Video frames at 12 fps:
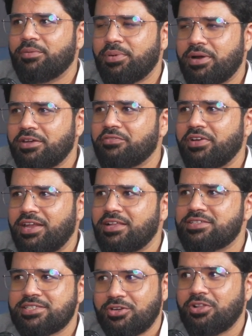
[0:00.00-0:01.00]
apart your
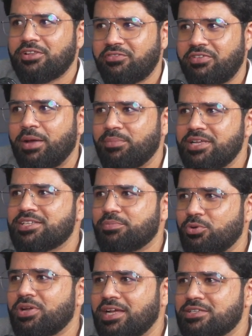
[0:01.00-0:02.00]
finances and all the family
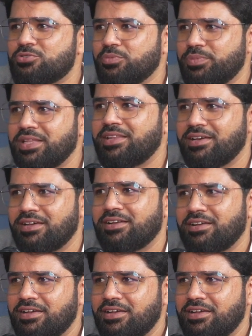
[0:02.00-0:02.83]
support has to be there.